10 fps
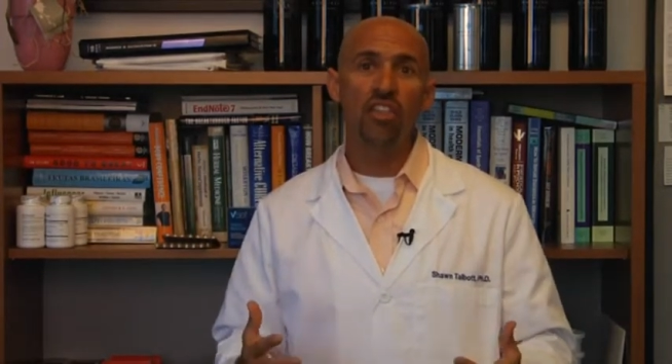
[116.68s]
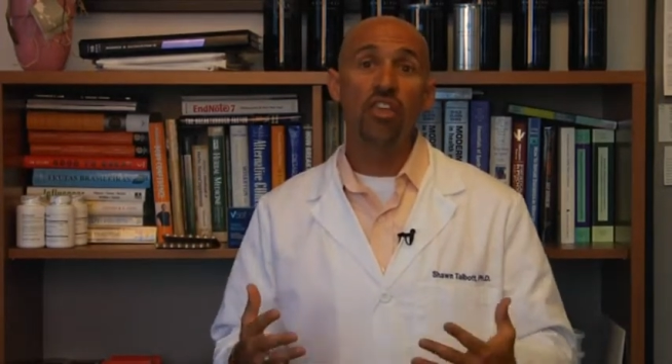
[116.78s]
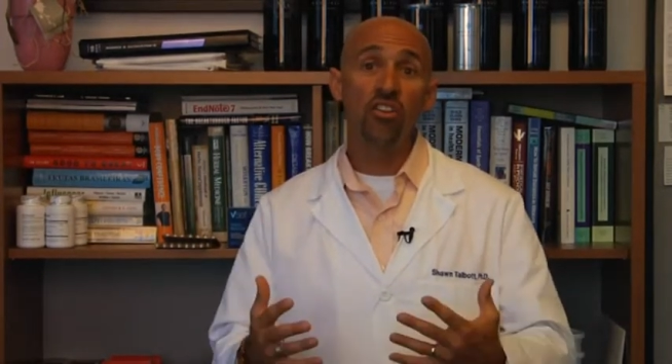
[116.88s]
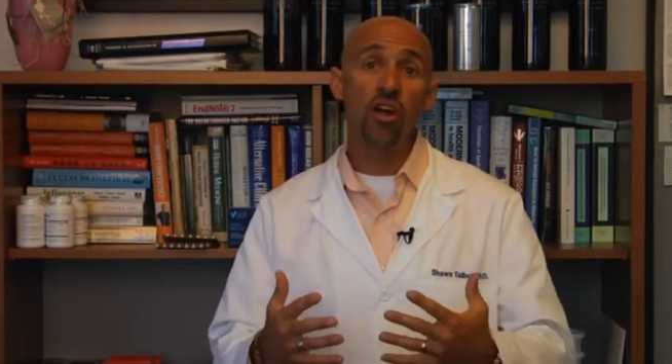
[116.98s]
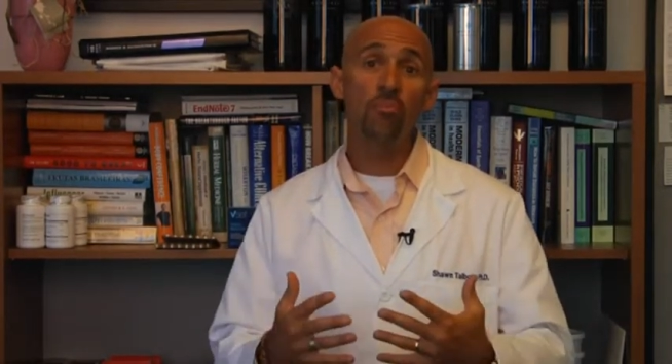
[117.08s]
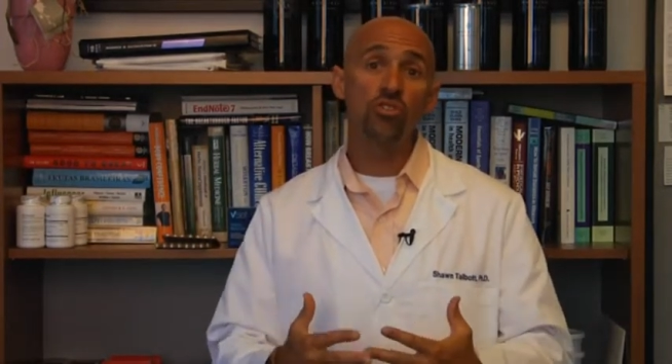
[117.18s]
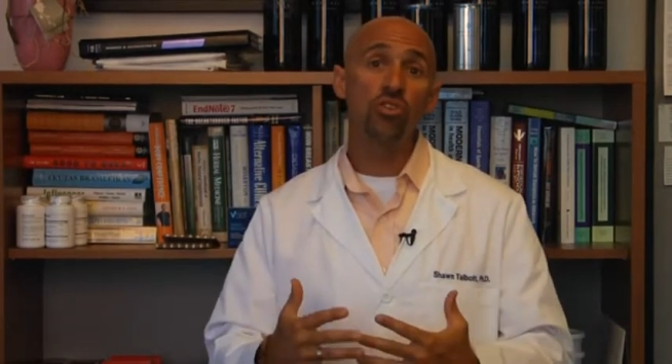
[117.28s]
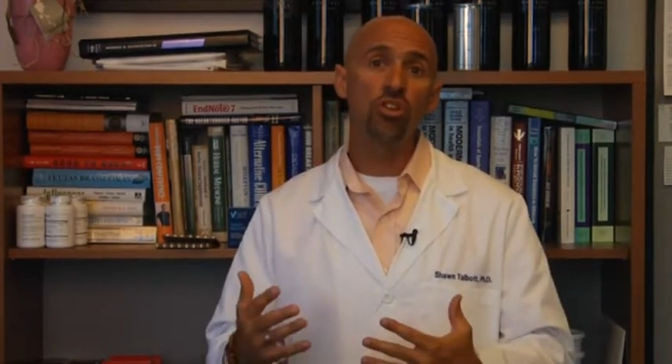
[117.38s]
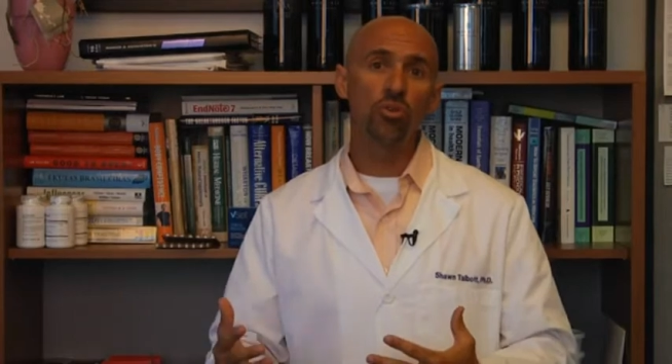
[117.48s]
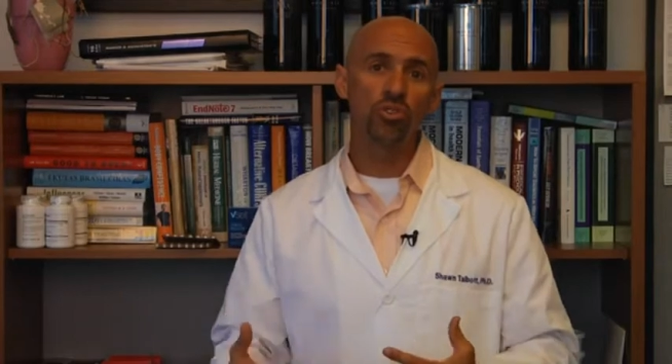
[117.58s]
their numbers
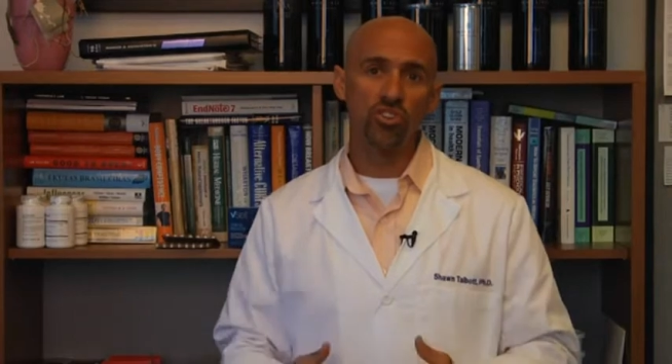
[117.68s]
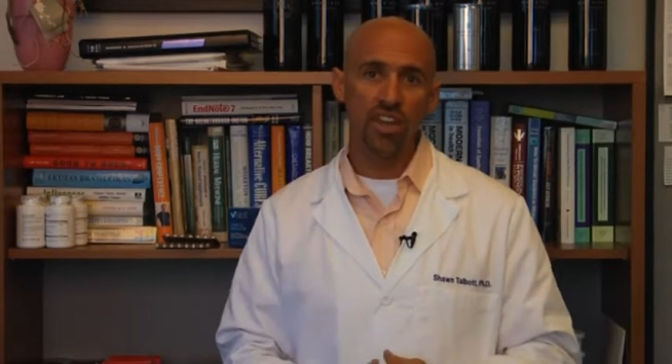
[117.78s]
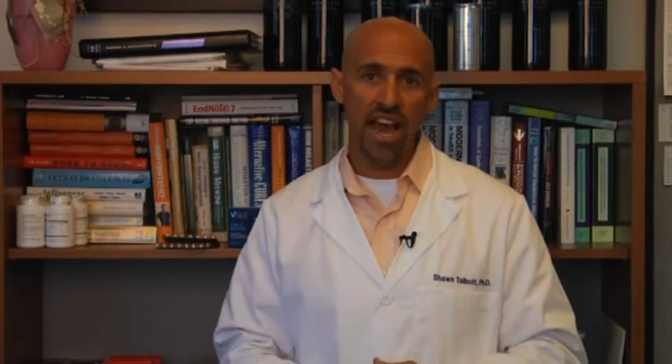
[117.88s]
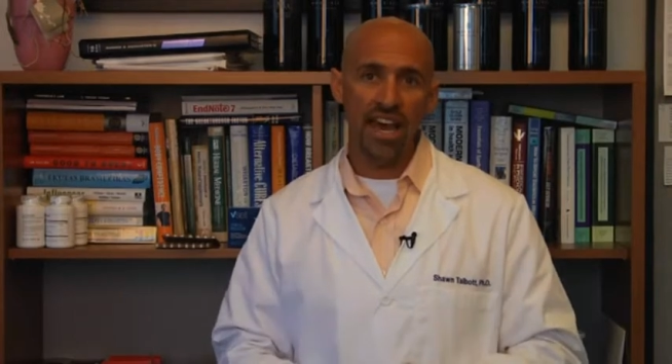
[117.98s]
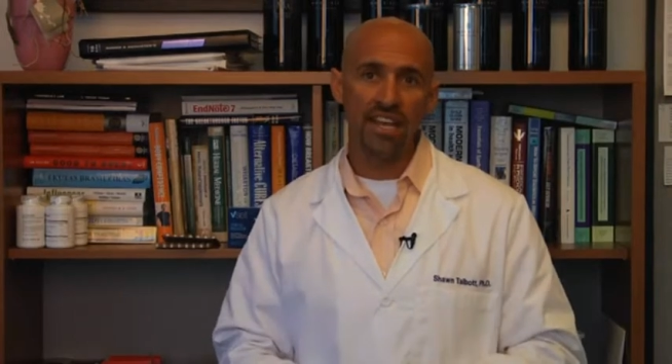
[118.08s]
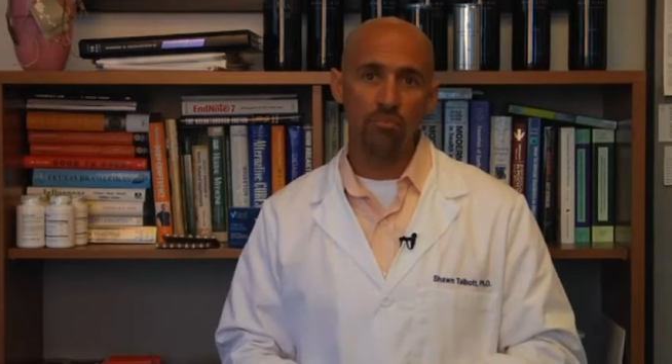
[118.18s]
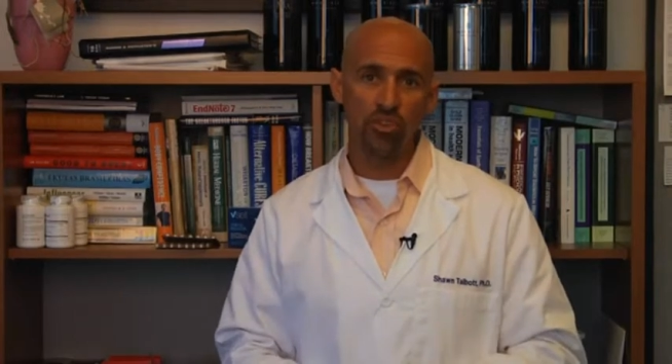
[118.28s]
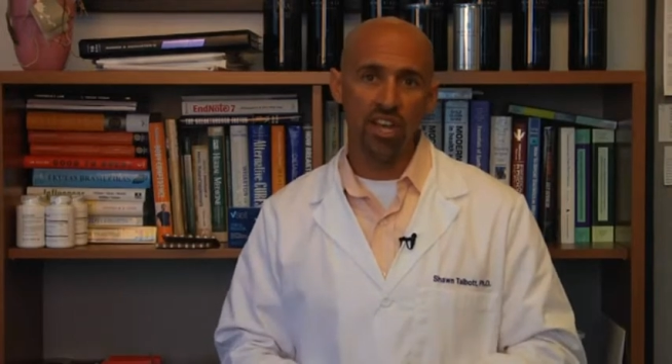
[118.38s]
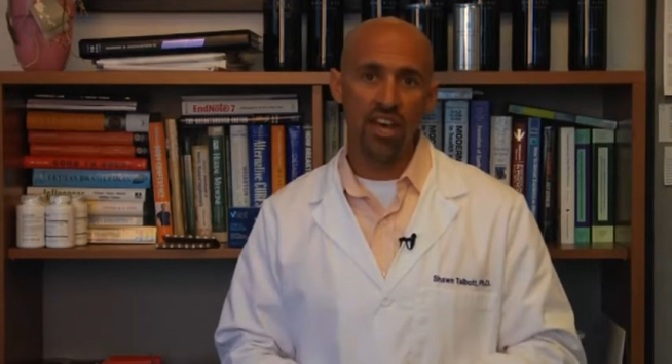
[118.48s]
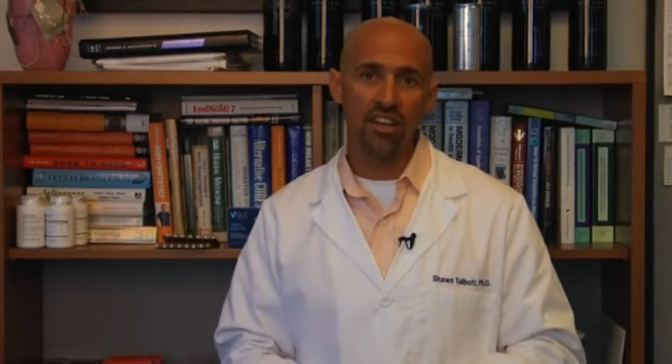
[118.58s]
are closer to
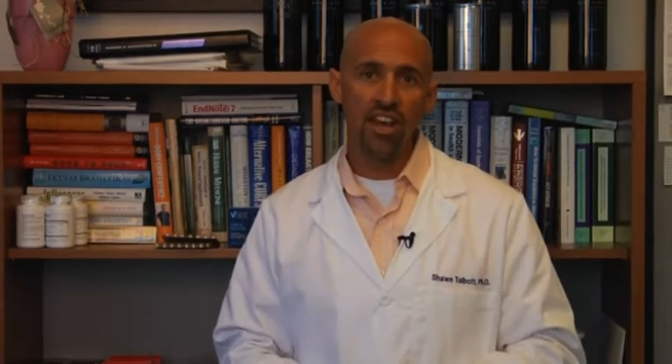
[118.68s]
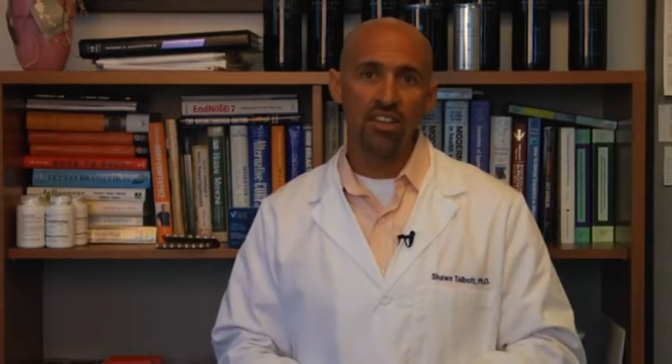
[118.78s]
90%.